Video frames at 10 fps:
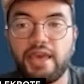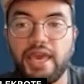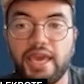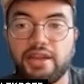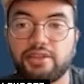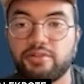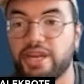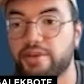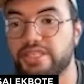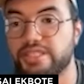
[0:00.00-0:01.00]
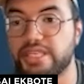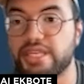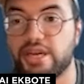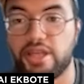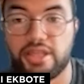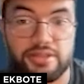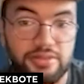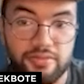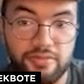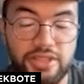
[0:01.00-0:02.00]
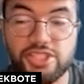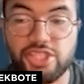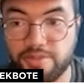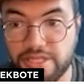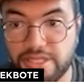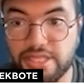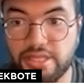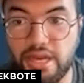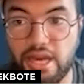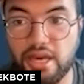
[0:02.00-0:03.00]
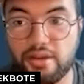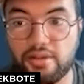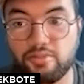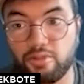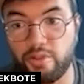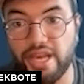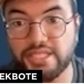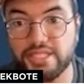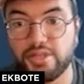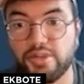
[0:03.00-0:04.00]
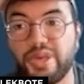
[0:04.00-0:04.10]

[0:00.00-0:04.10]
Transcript: And on the right, we see for the gRPC request,